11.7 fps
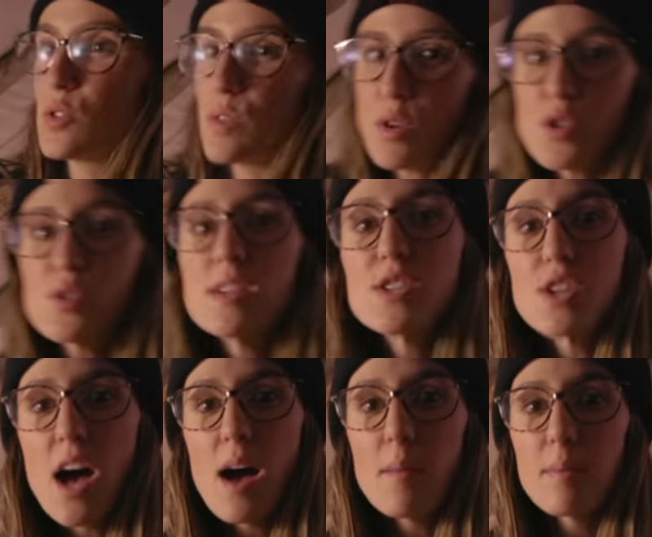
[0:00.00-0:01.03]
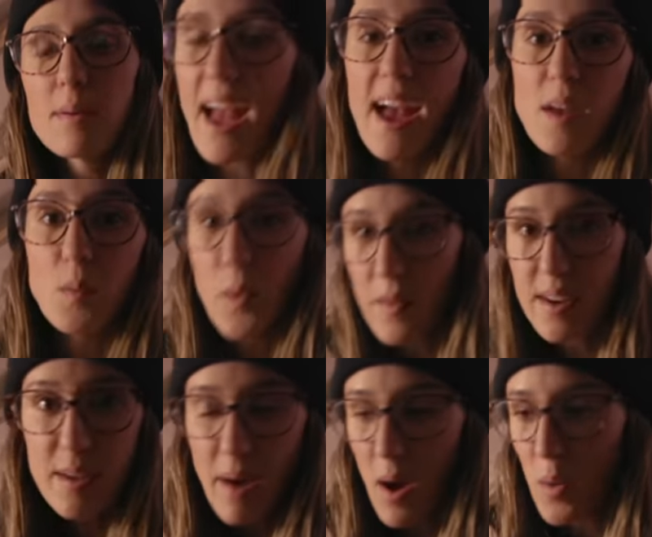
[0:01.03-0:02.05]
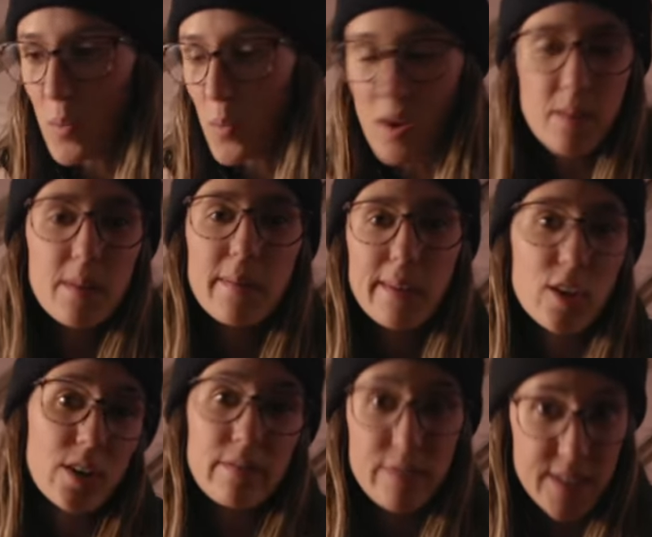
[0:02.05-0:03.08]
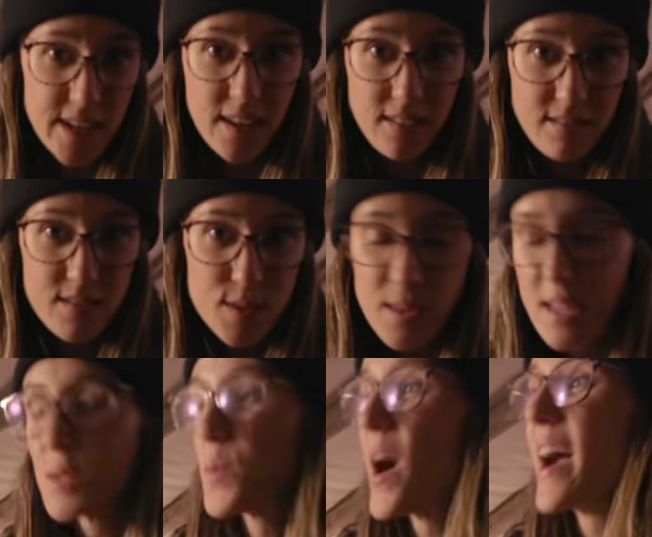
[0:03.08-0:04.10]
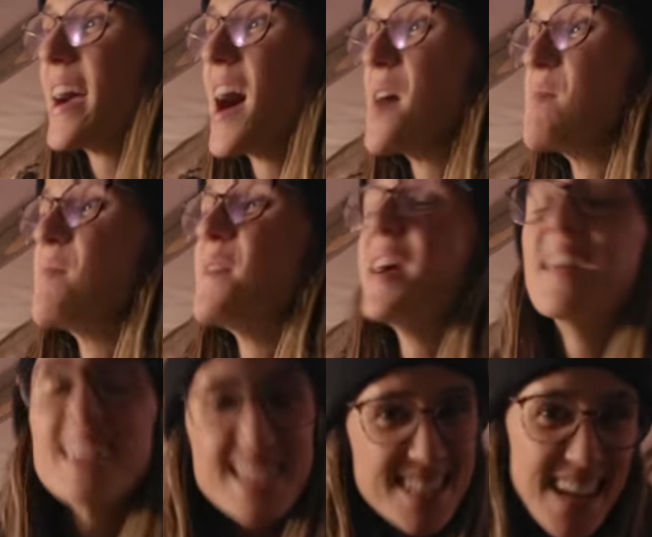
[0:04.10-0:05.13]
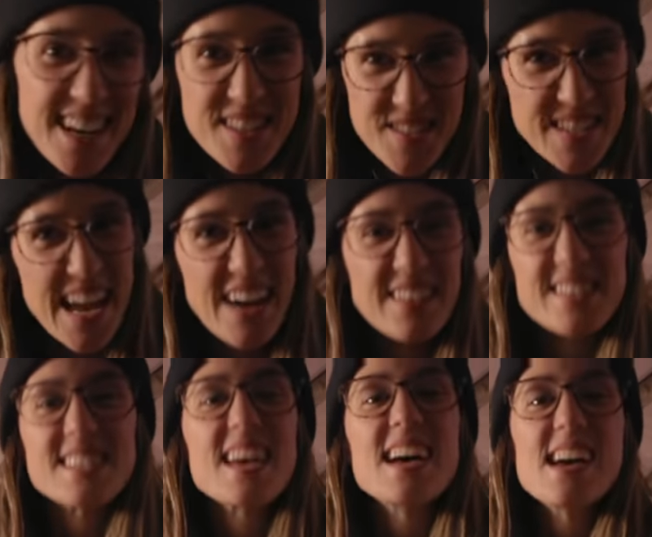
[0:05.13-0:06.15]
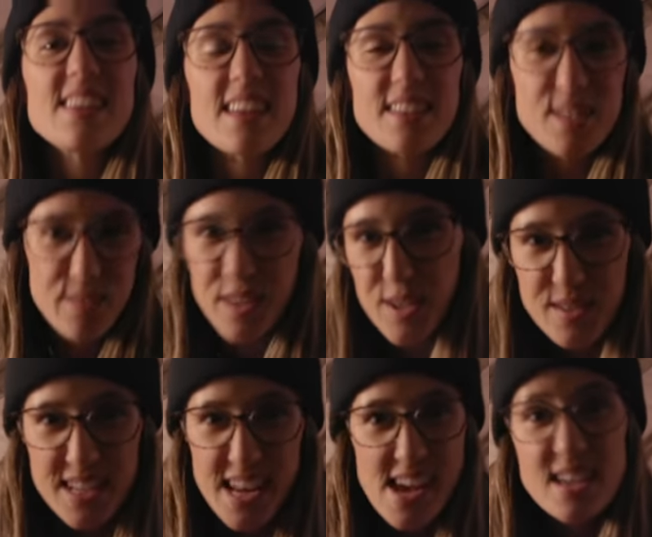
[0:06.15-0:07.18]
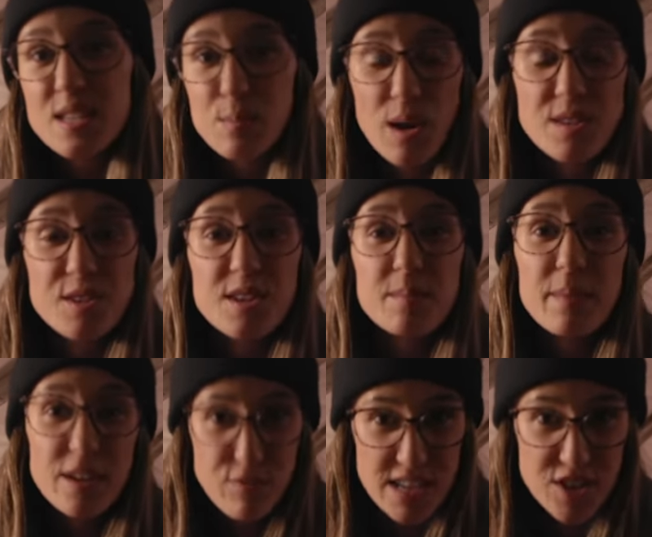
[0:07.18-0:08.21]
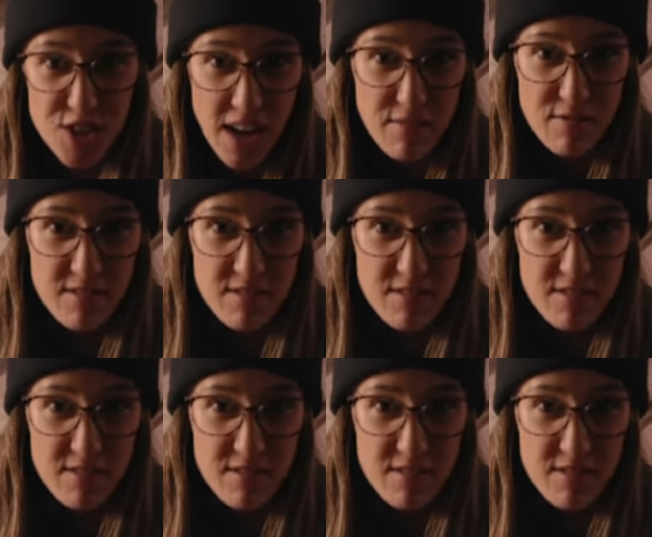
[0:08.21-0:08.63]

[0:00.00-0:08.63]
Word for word: grocery shop and worry about what I'm gonna be cooking for dinner. So that's why I'm very excited to announce that this video today is sponsored by Green Chef.